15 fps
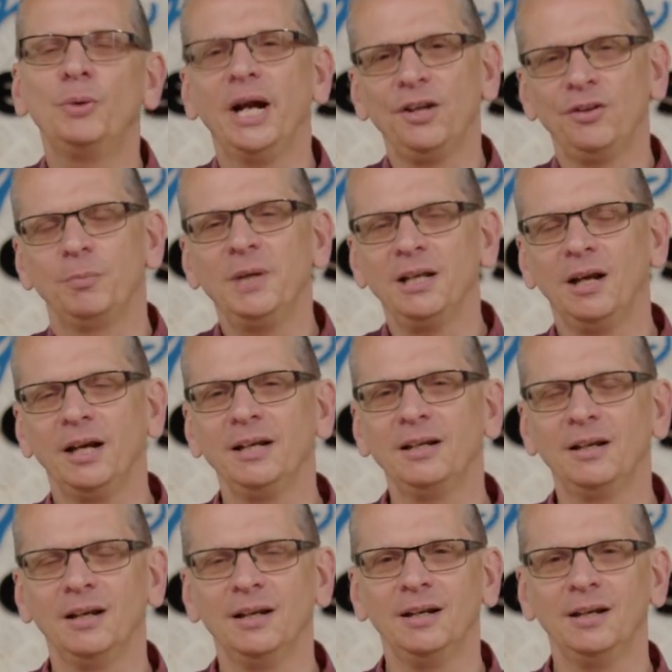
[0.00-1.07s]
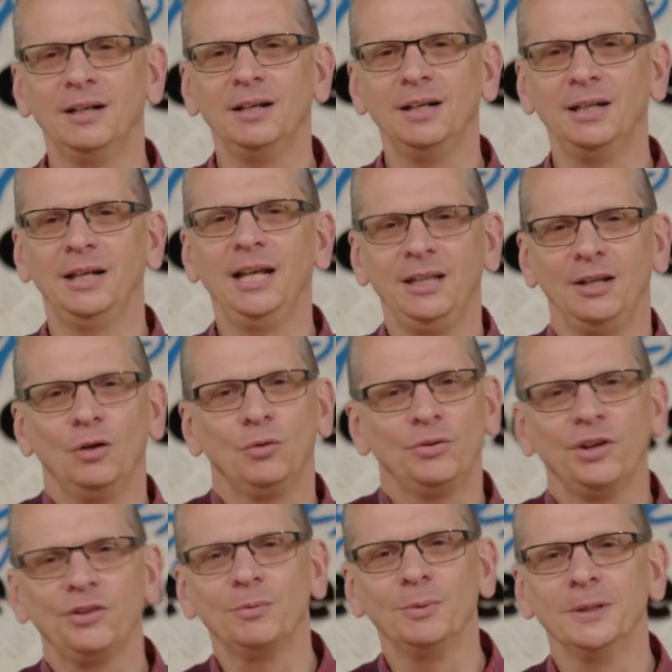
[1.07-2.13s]
It's a bit like in the Old
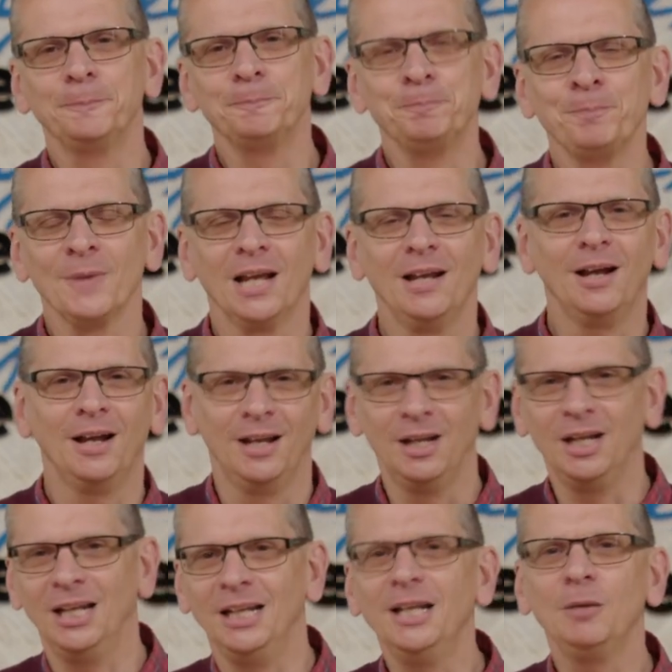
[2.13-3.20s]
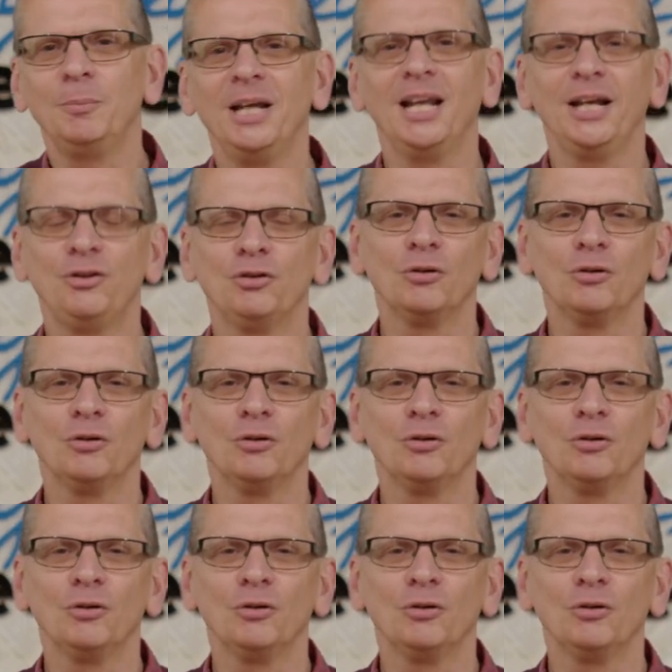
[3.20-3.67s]
Testament, a little bit later